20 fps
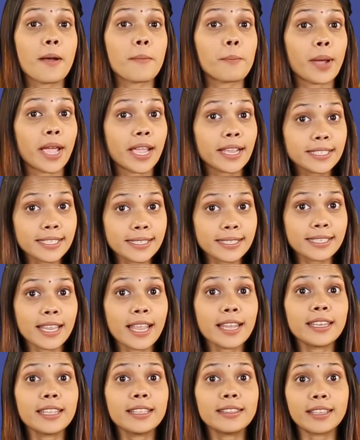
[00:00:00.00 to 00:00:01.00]
By
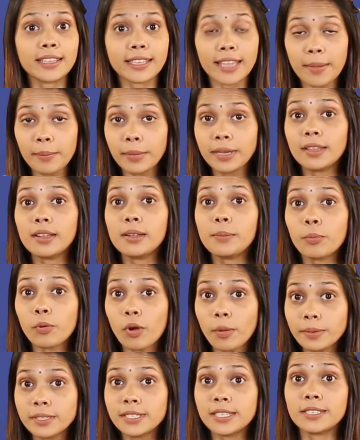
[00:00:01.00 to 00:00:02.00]
understanding the chemical
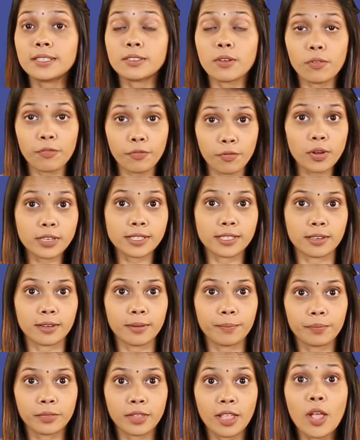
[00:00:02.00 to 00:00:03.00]
properties of
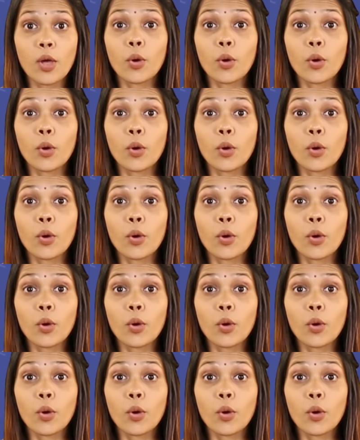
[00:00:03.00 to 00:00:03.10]
water,